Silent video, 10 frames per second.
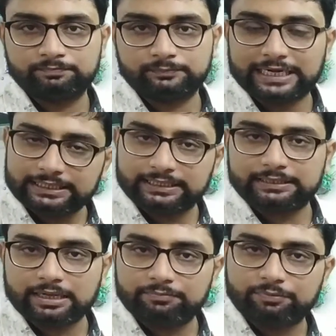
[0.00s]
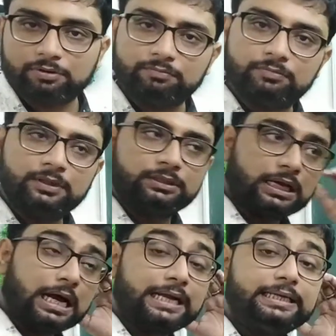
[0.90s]
That had come from the
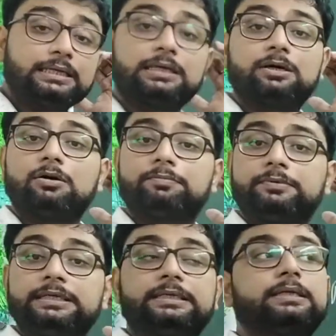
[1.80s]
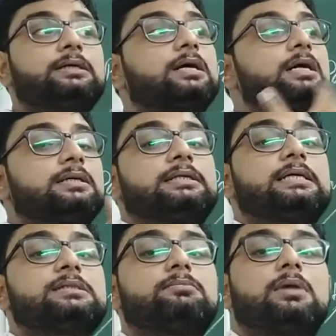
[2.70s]
idea of treating country
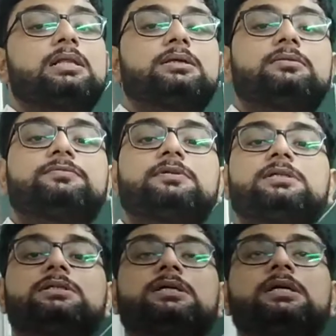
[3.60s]
as a mother first,